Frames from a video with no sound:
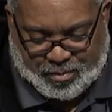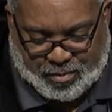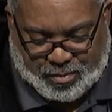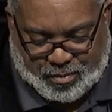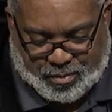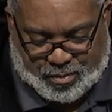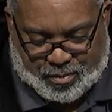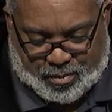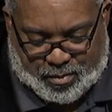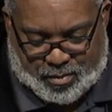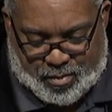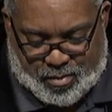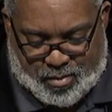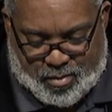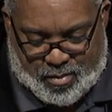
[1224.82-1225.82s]

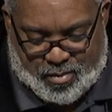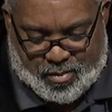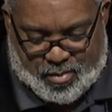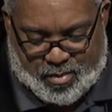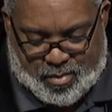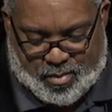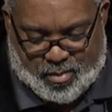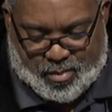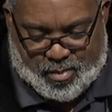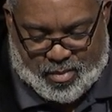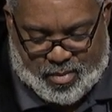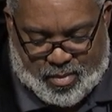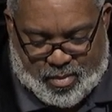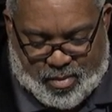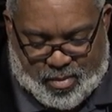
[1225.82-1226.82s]

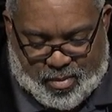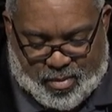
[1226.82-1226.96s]
No one is speaking in this clip.